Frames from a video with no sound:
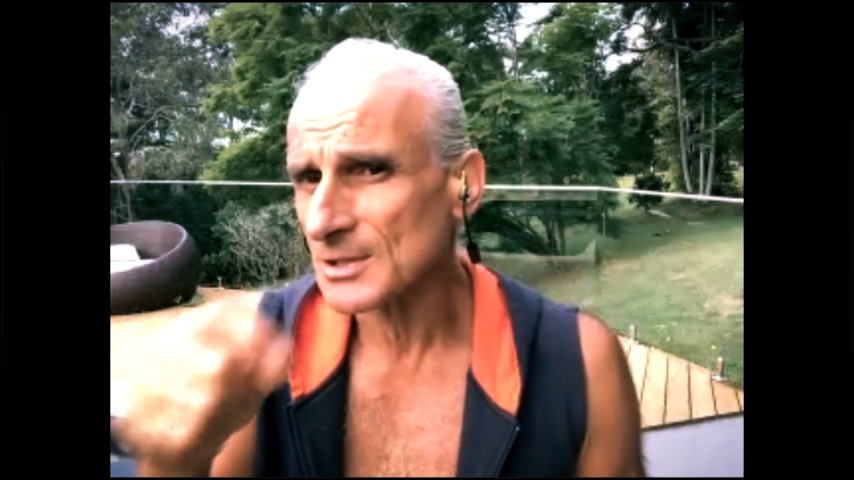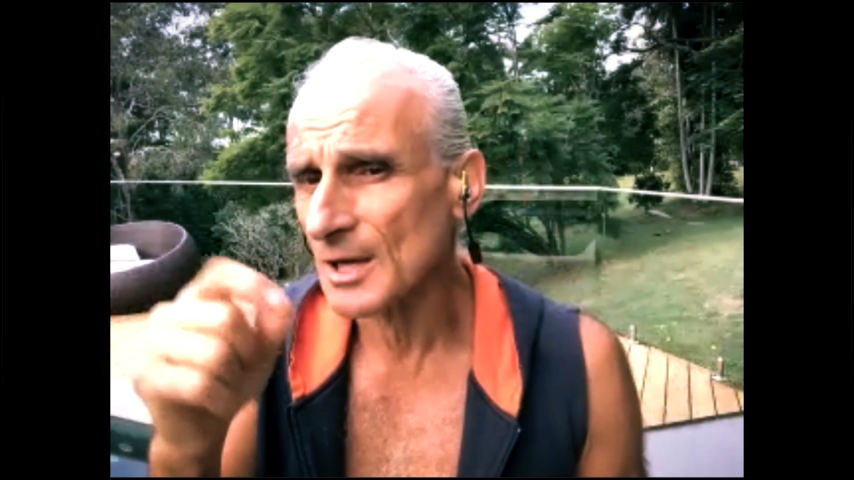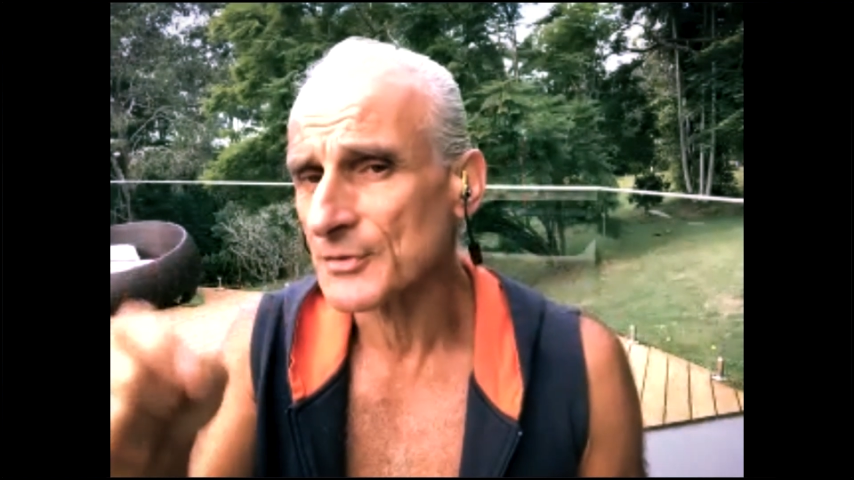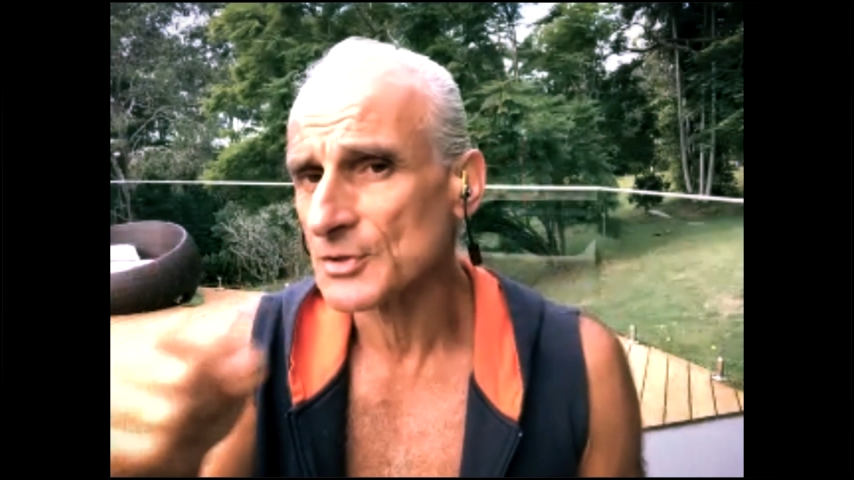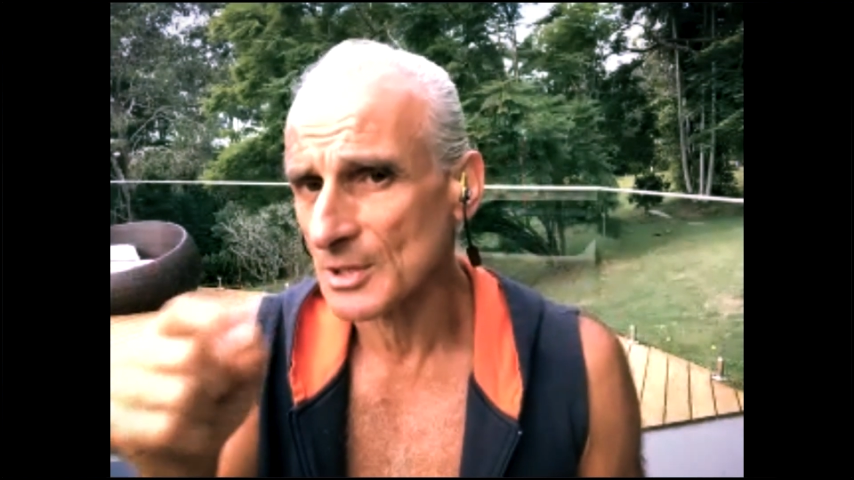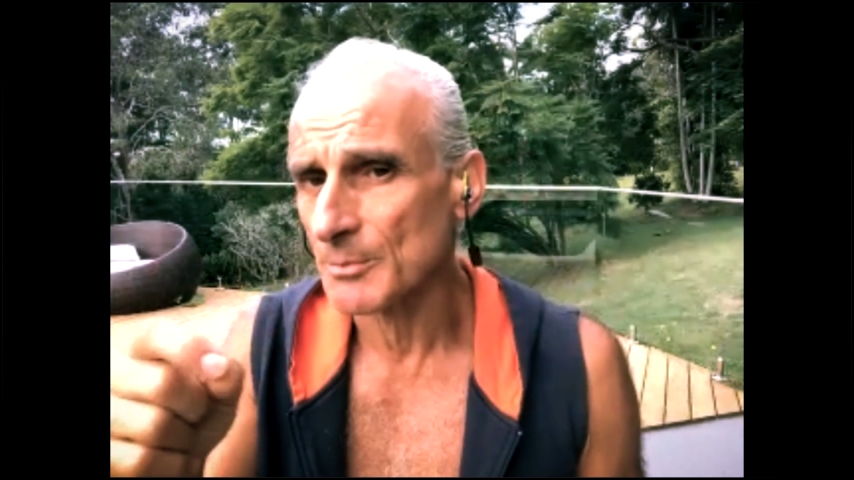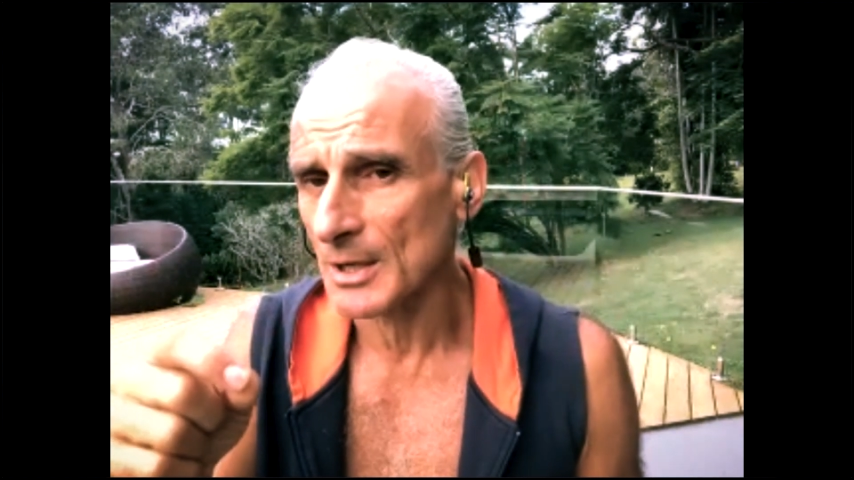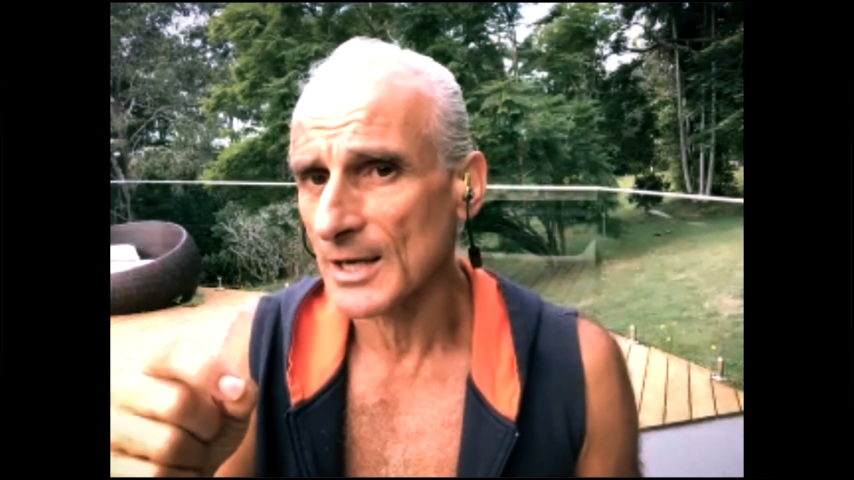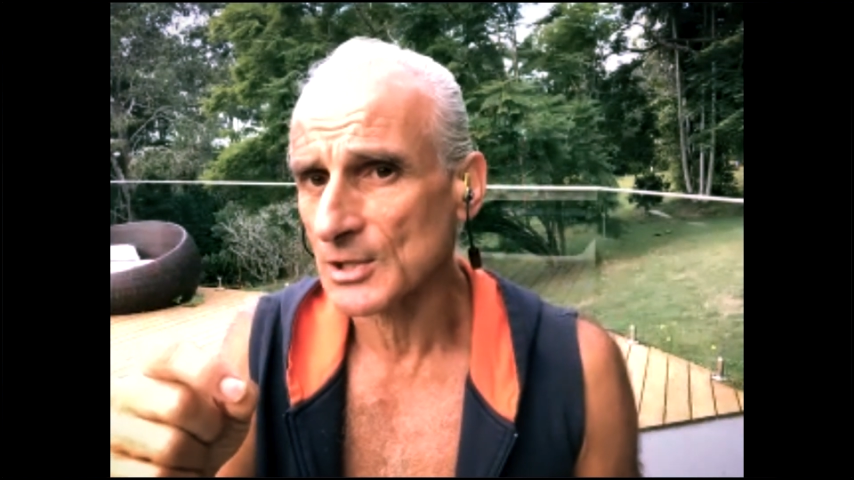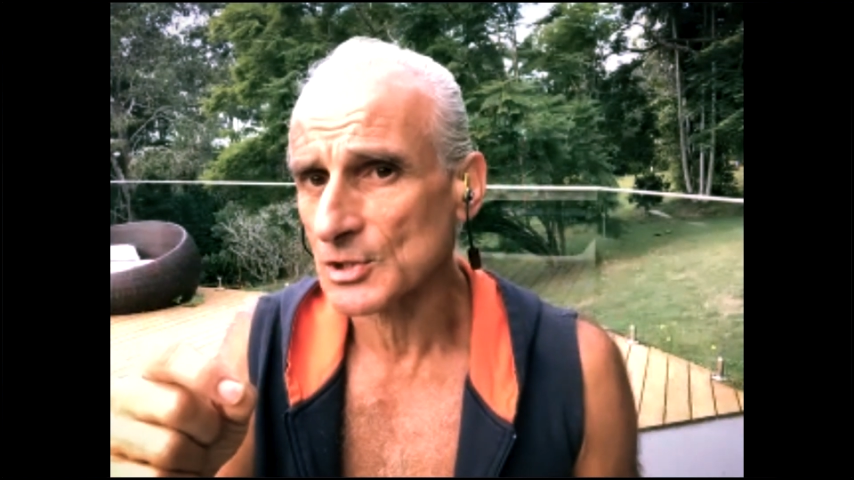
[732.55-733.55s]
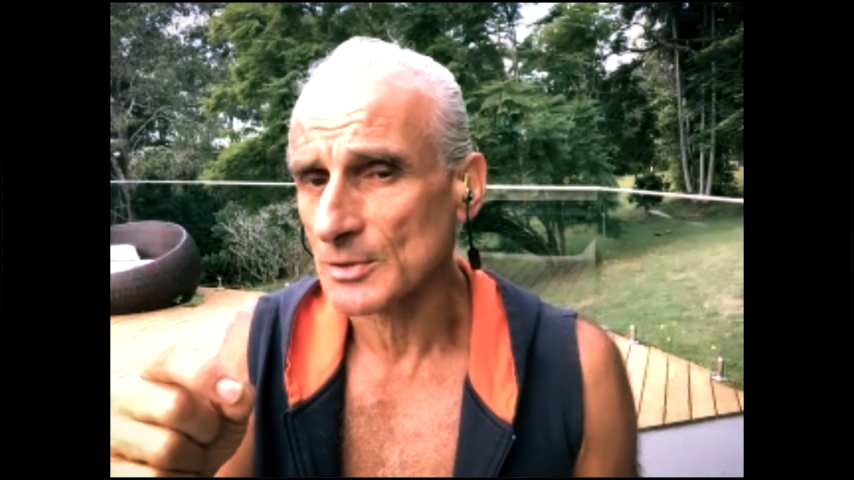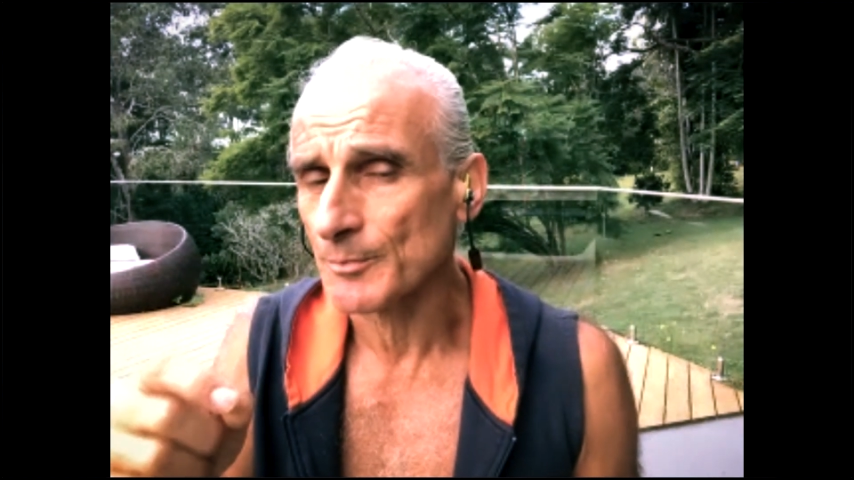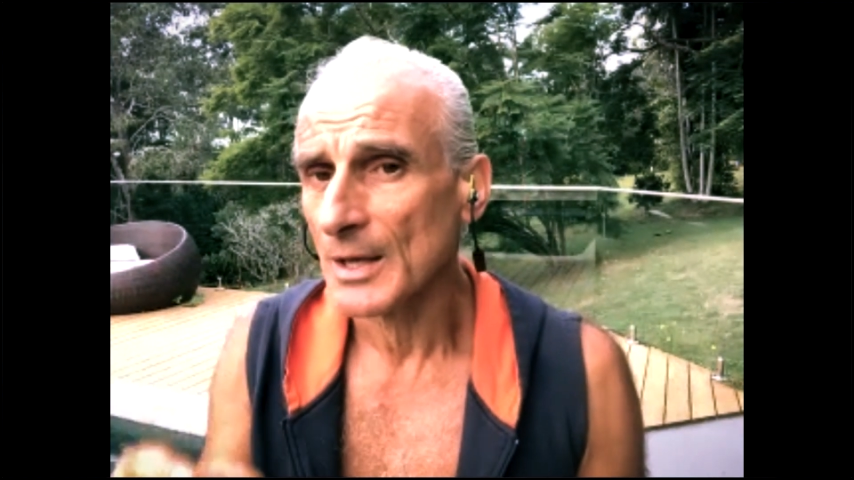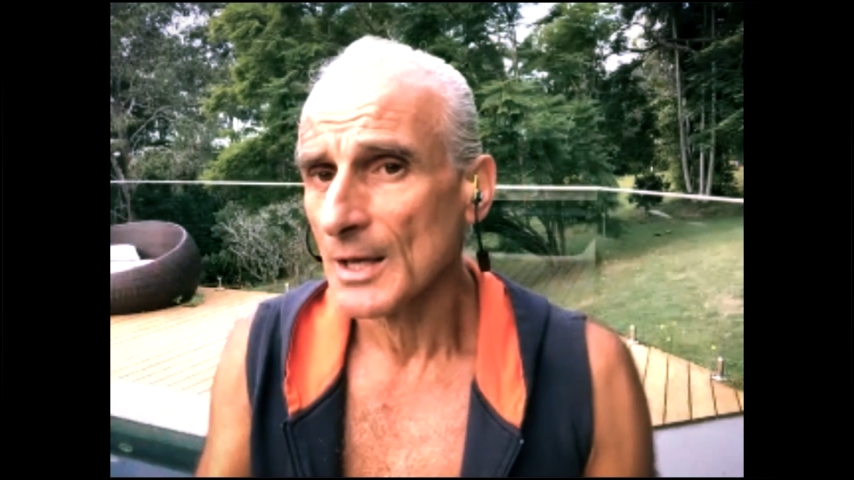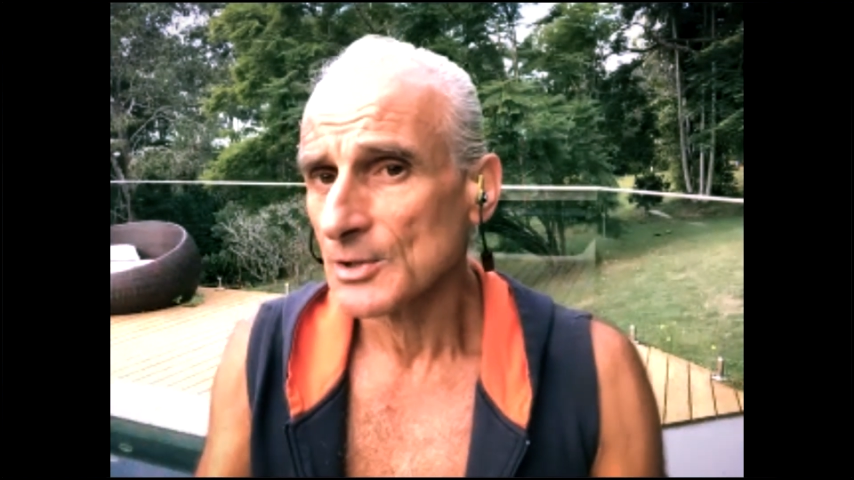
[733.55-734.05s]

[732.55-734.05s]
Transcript: enough stimulation